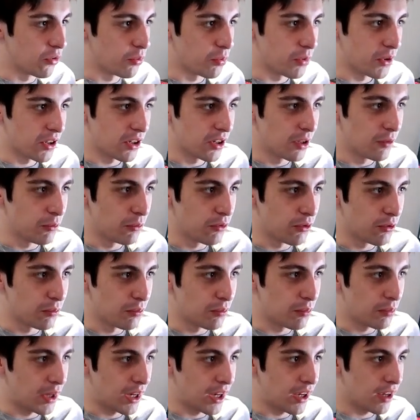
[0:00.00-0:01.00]
bringing up some
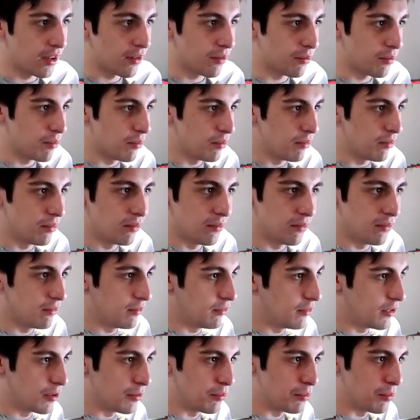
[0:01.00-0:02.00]
bad,
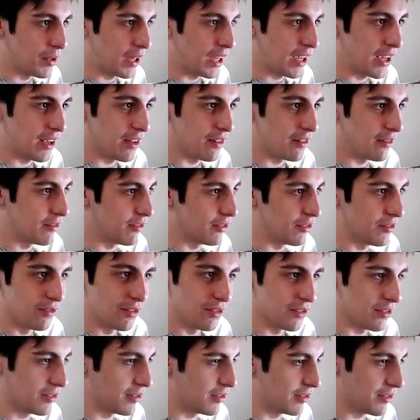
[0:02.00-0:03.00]
some bad,
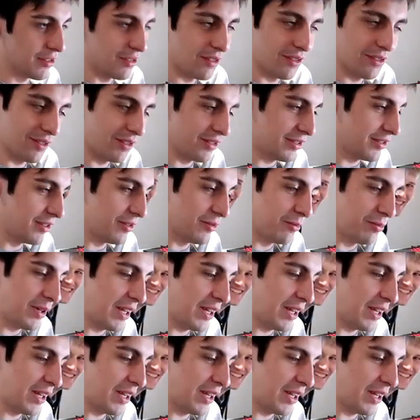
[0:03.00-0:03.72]
some